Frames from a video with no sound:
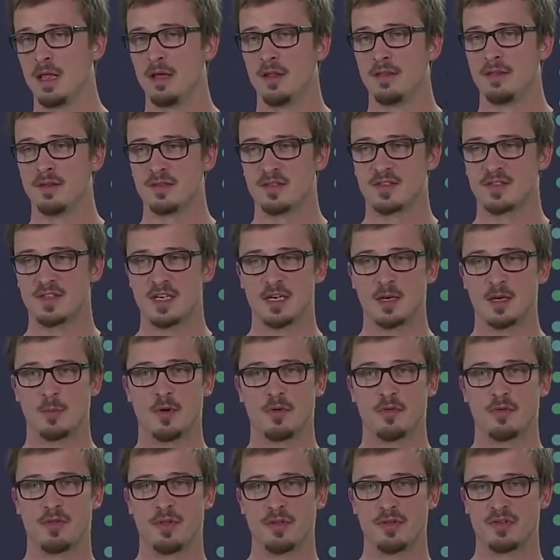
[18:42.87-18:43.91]
the setup
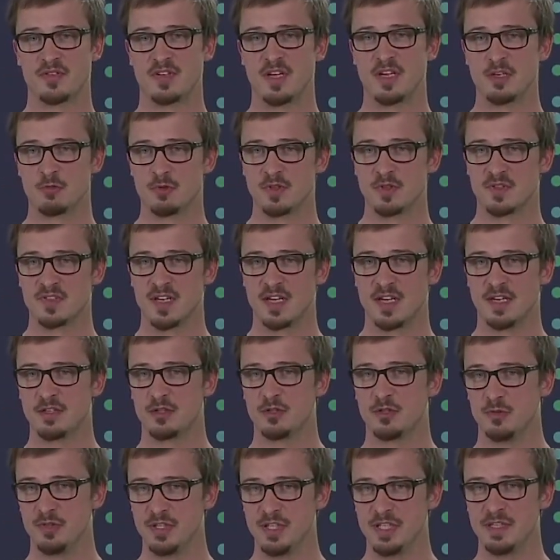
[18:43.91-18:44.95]
of the central site,
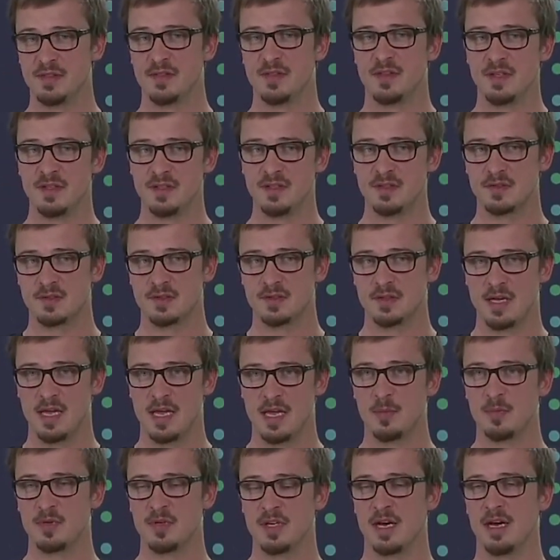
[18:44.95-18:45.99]
you need these
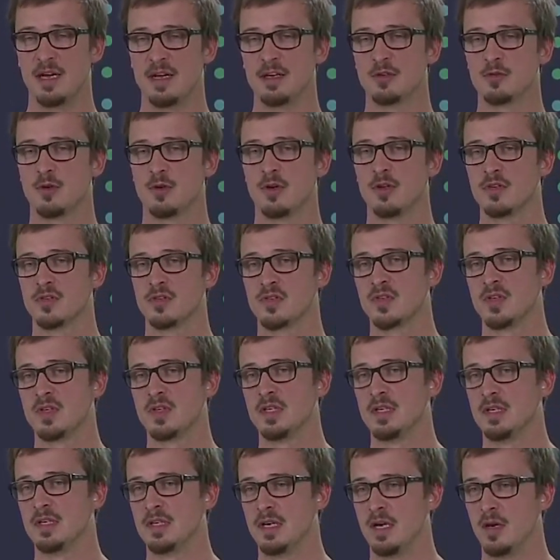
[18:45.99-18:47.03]
API calls
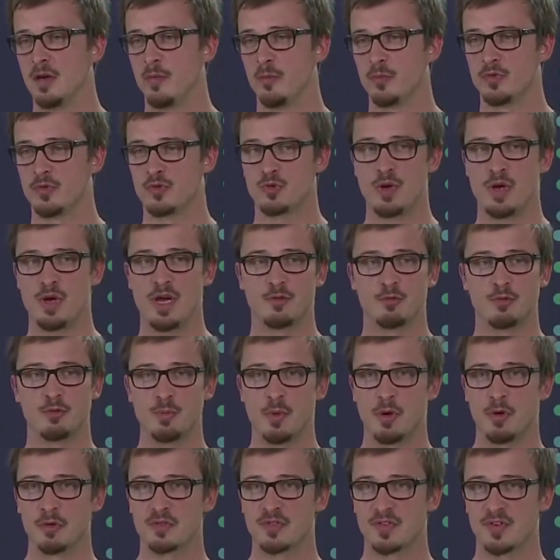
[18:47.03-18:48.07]
to add
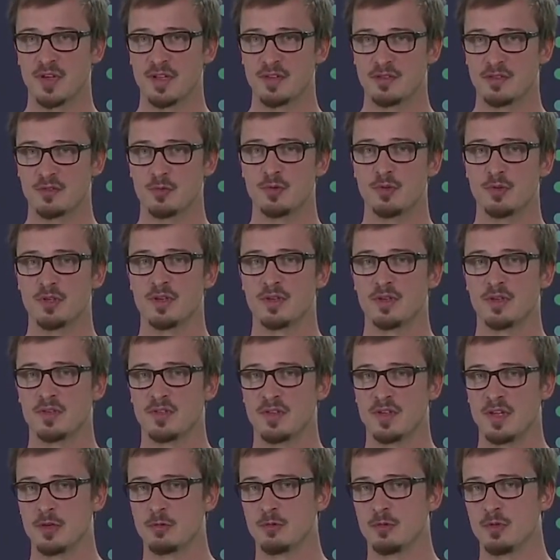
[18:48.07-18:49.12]
remote sites to your
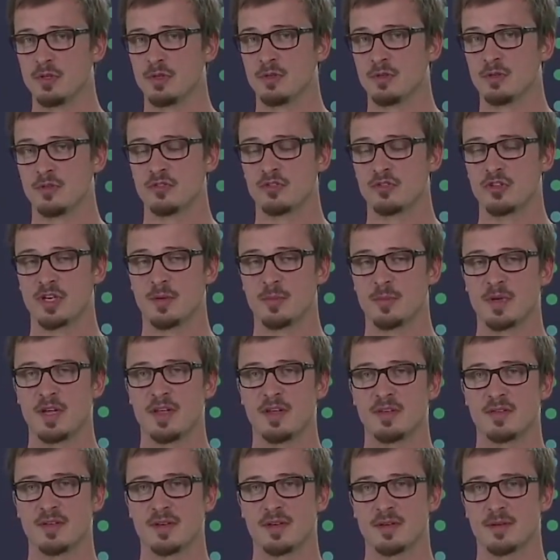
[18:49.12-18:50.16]
central
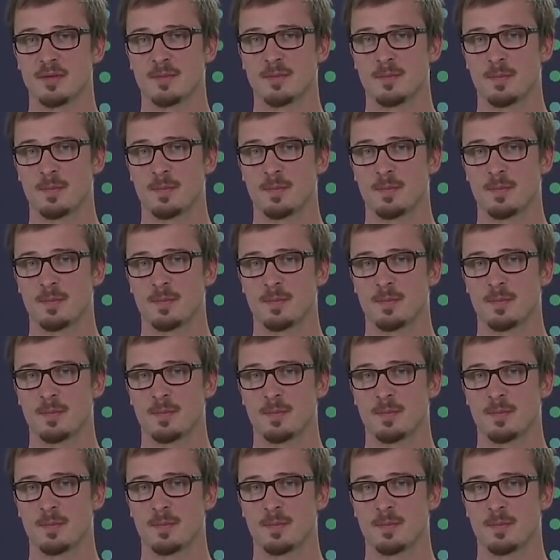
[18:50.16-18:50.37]
Checkmk site.